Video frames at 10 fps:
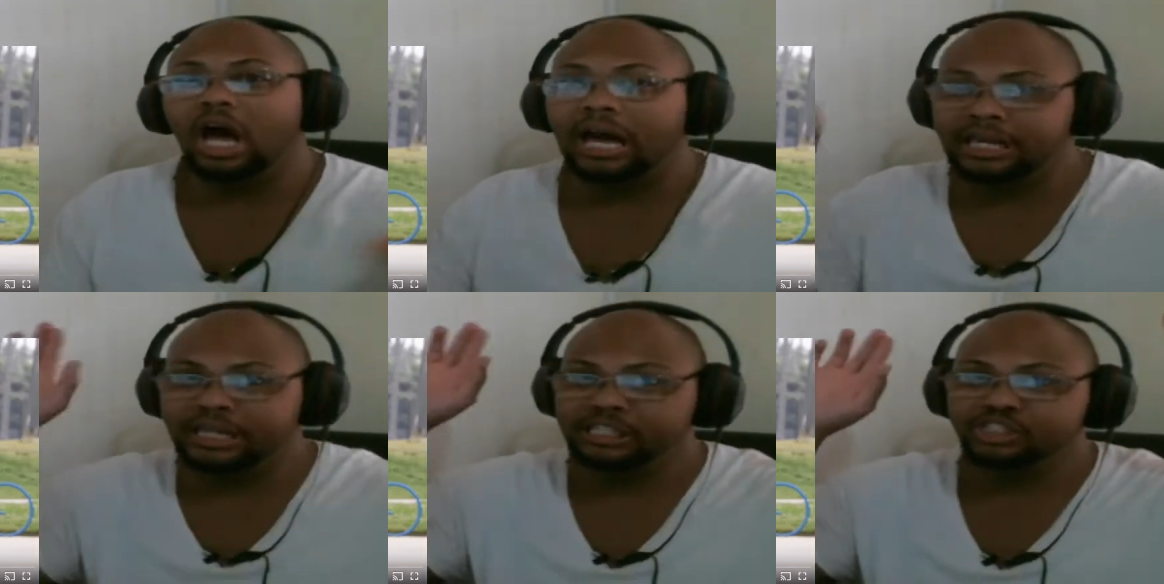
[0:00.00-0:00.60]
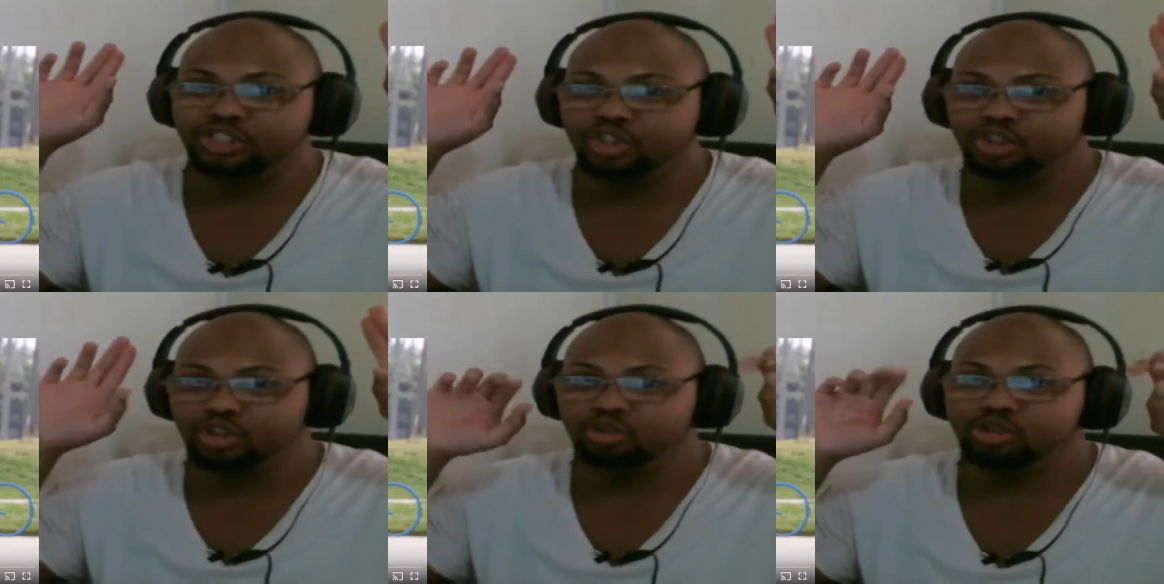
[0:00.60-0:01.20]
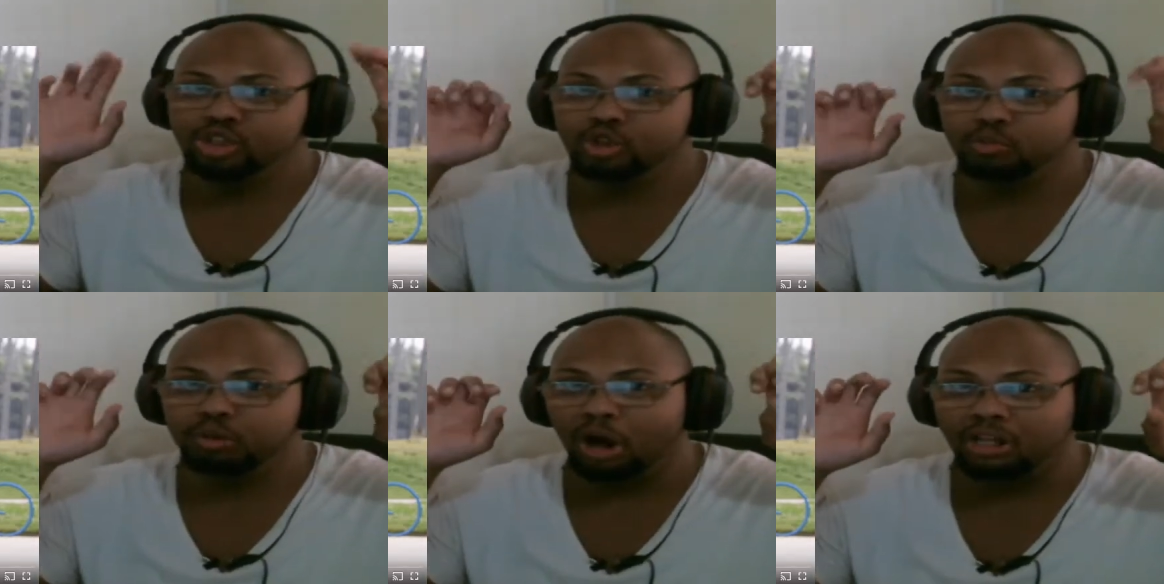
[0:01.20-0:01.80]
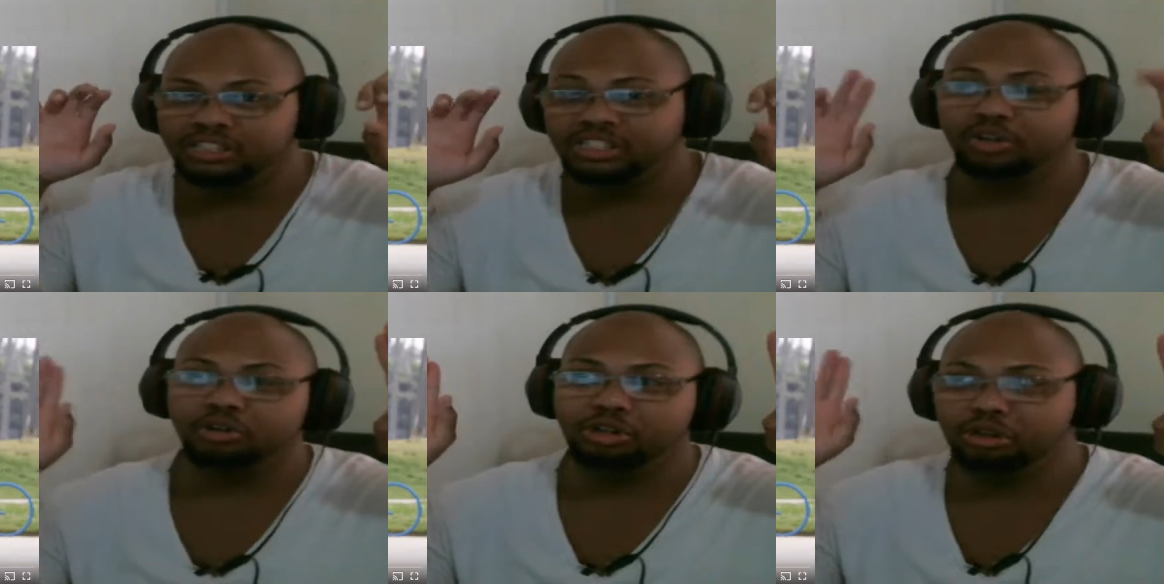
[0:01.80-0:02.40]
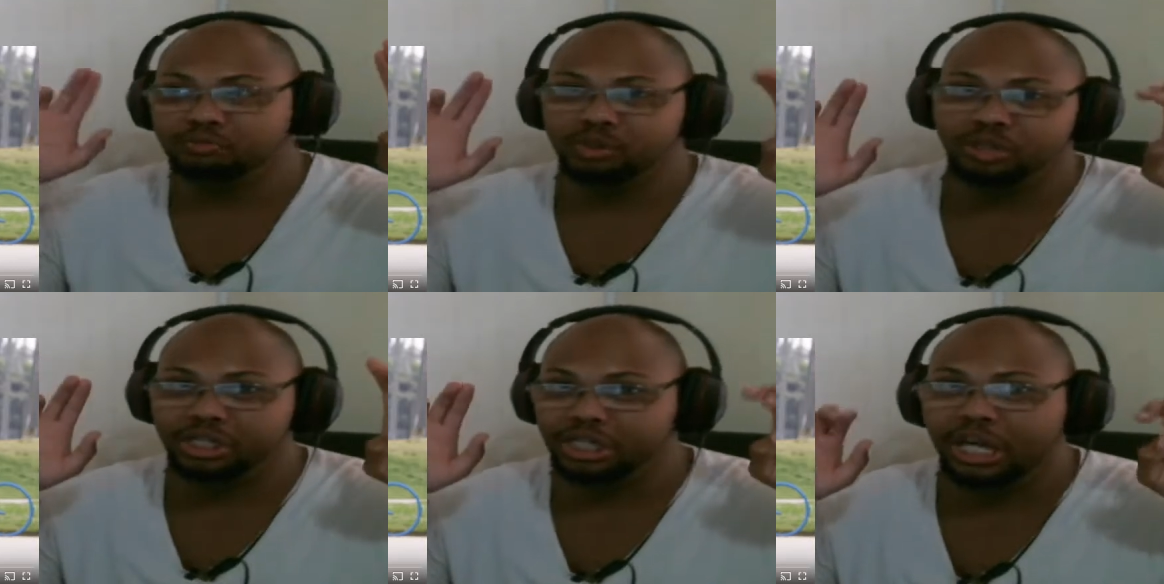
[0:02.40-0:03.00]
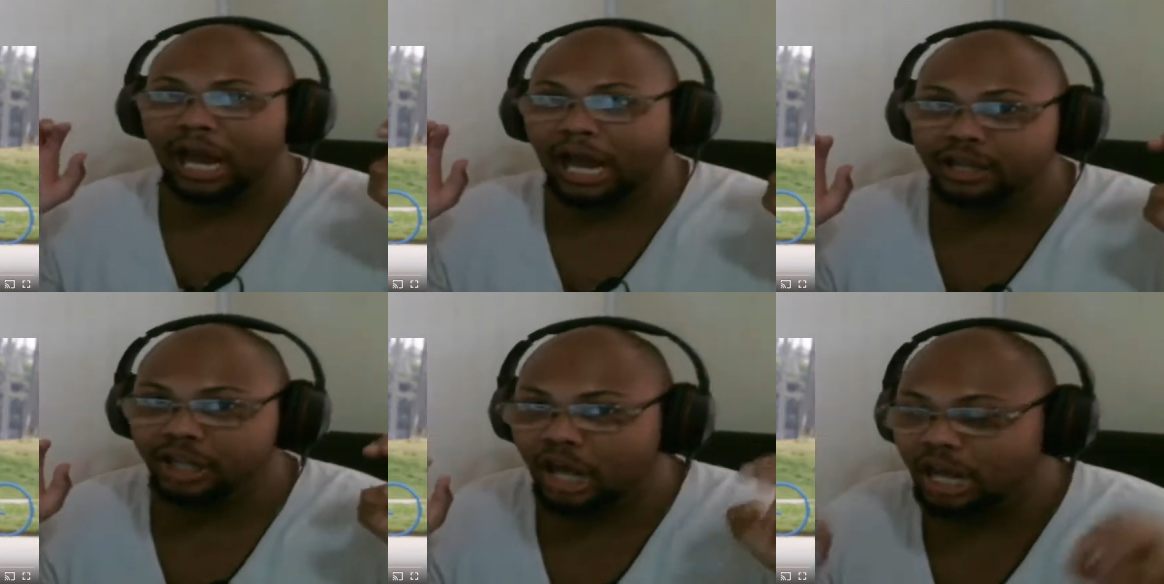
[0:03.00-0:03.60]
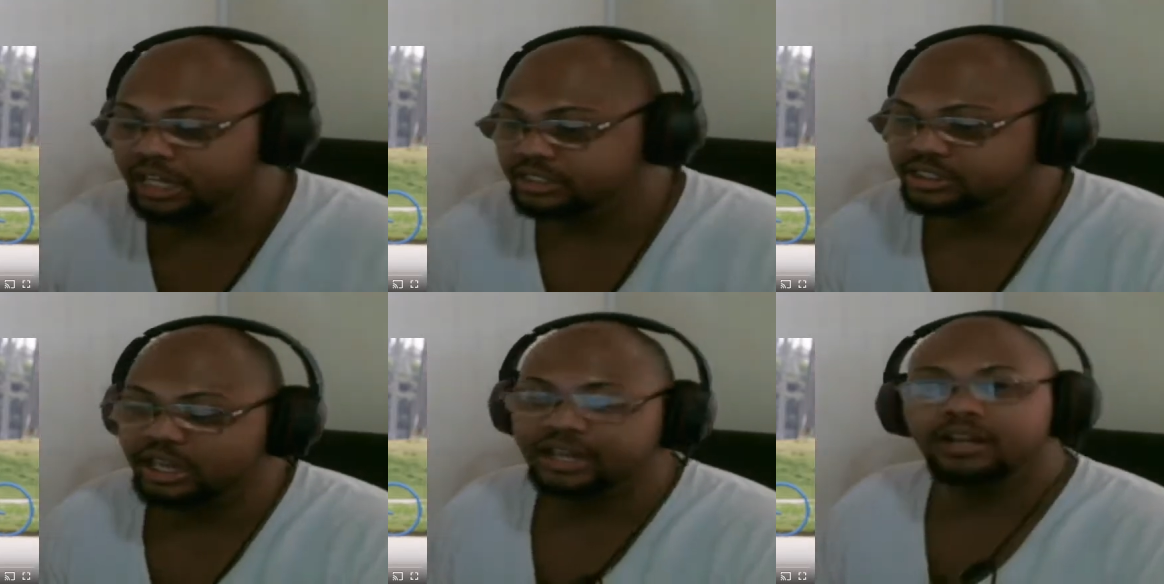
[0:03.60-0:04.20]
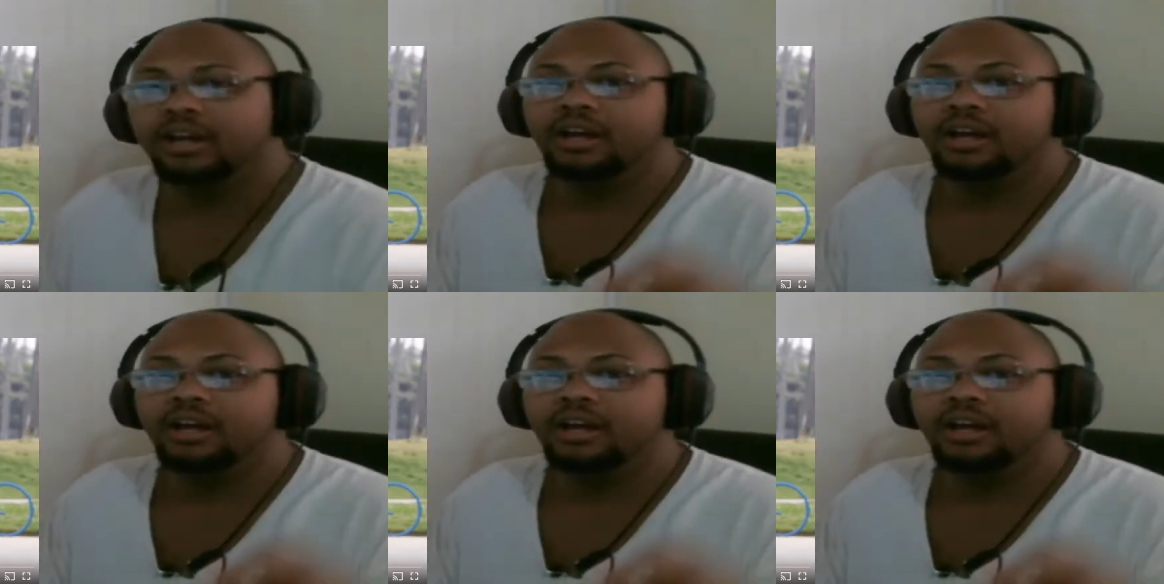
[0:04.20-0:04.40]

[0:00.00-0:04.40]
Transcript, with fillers: against YouTube policy or community guidelines. Like,